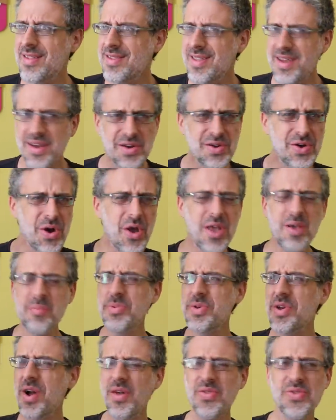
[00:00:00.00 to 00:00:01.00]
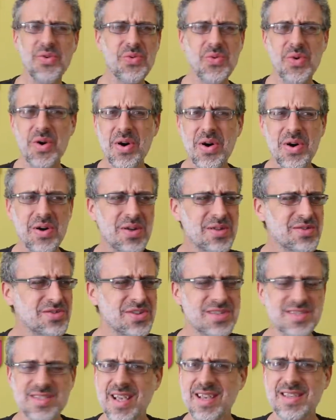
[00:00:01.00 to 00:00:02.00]
They're going beyond the wall,
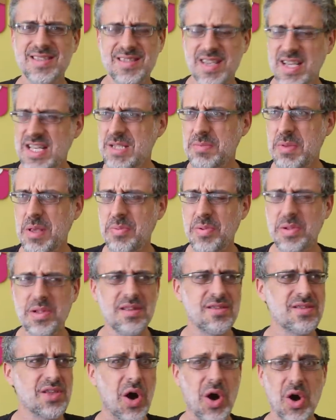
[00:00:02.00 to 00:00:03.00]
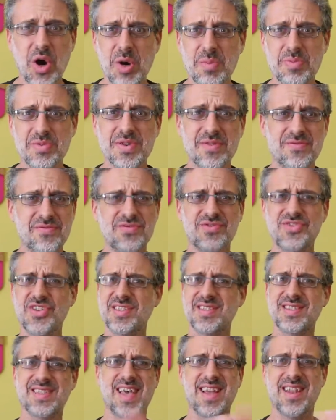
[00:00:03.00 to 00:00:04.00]
just like six people, in the hopes of
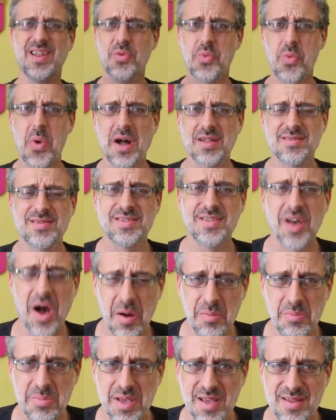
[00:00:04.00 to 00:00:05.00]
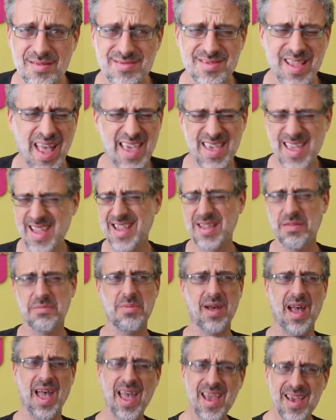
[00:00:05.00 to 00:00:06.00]
just getting one zombie, taking
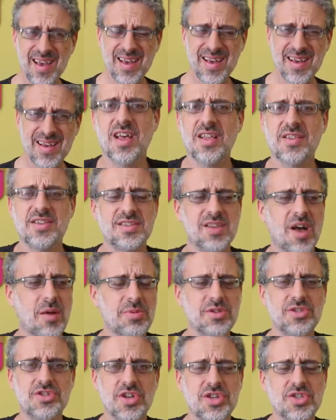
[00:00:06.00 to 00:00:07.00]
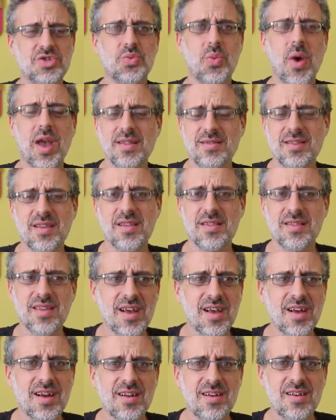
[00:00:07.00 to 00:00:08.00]
him back. And the zombie's just waiting
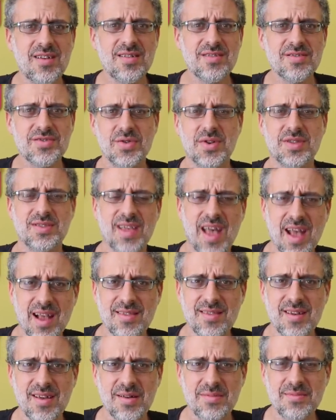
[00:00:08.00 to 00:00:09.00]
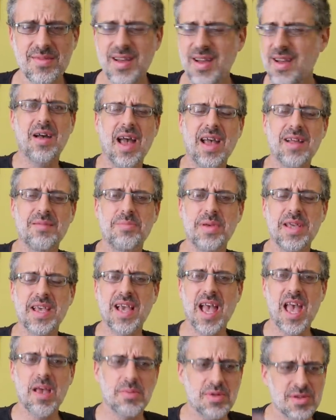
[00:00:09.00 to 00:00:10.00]
there to attack them and
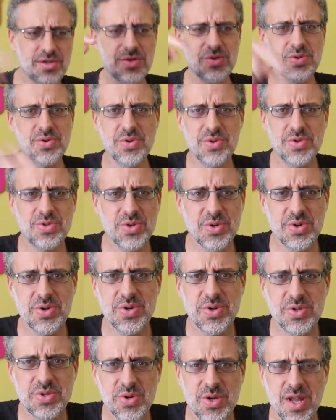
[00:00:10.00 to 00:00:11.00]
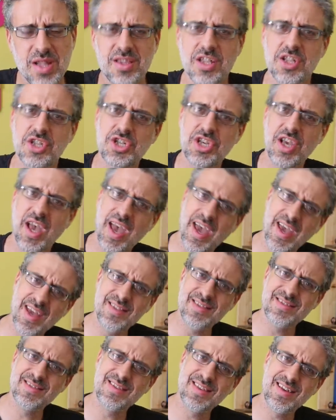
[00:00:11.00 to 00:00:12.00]
being able to, to, to get the
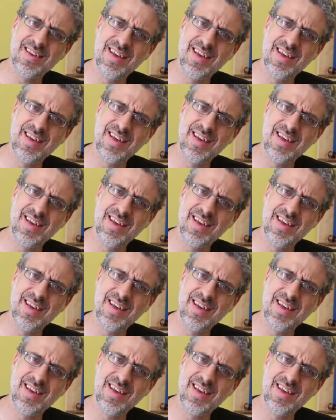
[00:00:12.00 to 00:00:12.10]
chains